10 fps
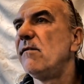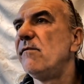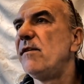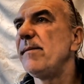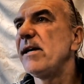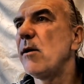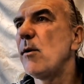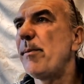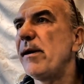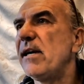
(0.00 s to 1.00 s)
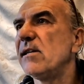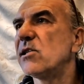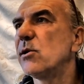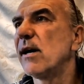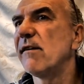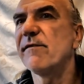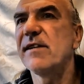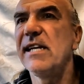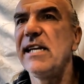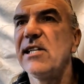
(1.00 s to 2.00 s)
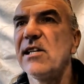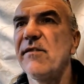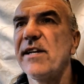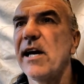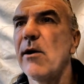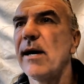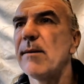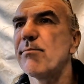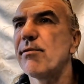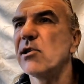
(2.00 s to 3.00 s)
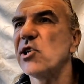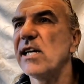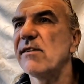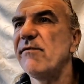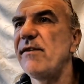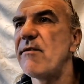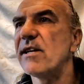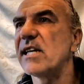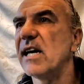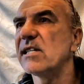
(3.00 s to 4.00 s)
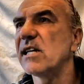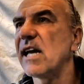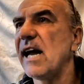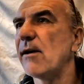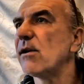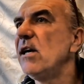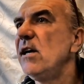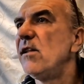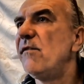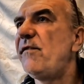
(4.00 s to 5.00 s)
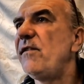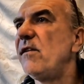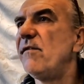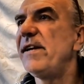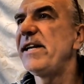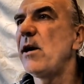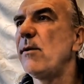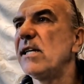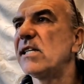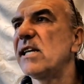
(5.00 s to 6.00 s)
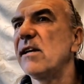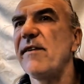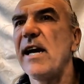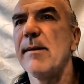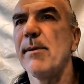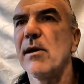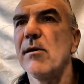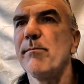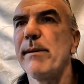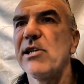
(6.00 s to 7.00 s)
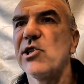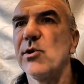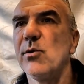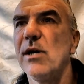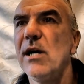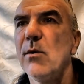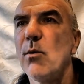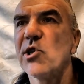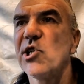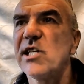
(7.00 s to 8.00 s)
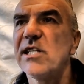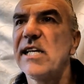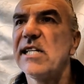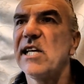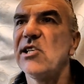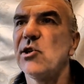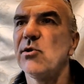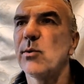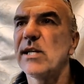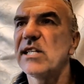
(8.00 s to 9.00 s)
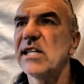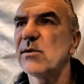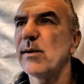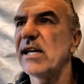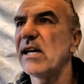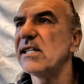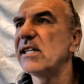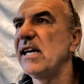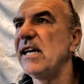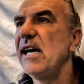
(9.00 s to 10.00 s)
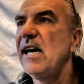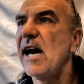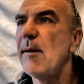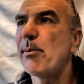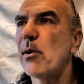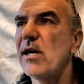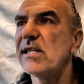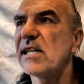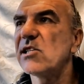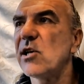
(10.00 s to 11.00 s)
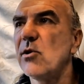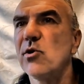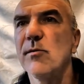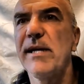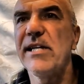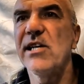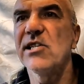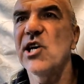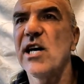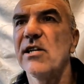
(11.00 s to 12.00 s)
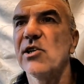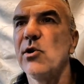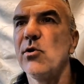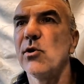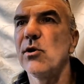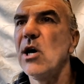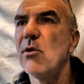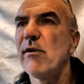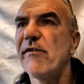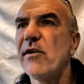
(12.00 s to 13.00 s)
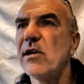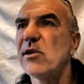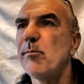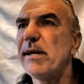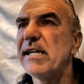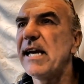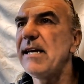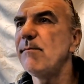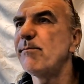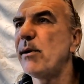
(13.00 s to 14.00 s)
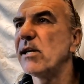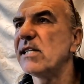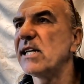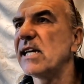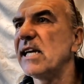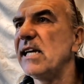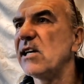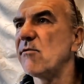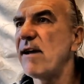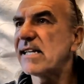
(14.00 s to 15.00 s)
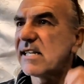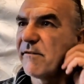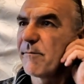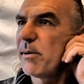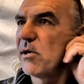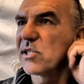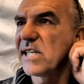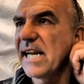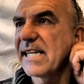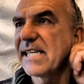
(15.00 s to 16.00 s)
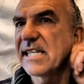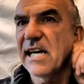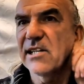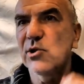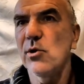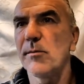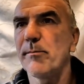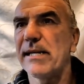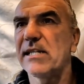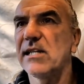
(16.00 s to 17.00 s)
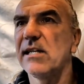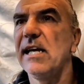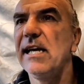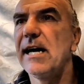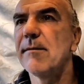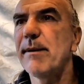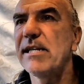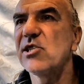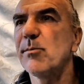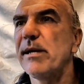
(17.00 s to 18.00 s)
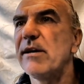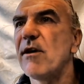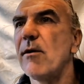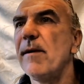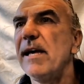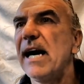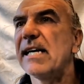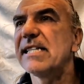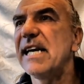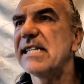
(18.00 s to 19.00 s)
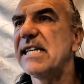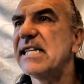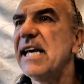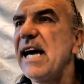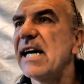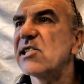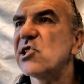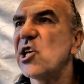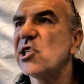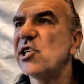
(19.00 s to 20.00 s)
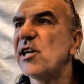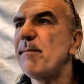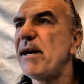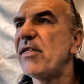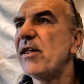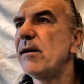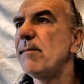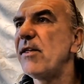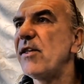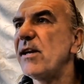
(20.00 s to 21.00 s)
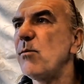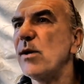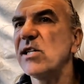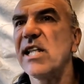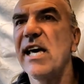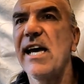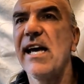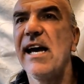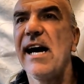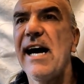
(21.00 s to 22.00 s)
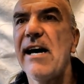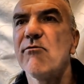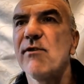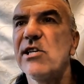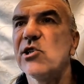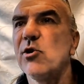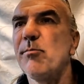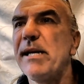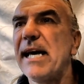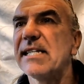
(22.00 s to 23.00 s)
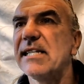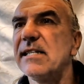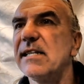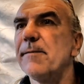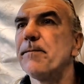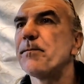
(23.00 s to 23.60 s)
Vimeo appears to have deleted the video and Project Veritas account. The video is still available on BitChute. Washington DC, June 26, 2019. Employers at social media giant Google referred to big name politically corrective personalities like Jordan Peterson and Ben Shapiro as Nazis and suggested a method in which their outreach could be lessened.